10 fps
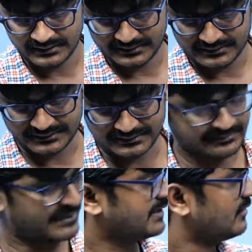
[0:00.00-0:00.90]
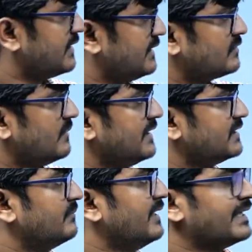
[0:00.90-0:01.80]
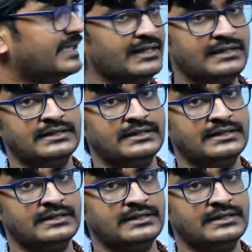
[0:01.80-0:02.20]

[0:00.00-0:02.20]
This particular instrument is making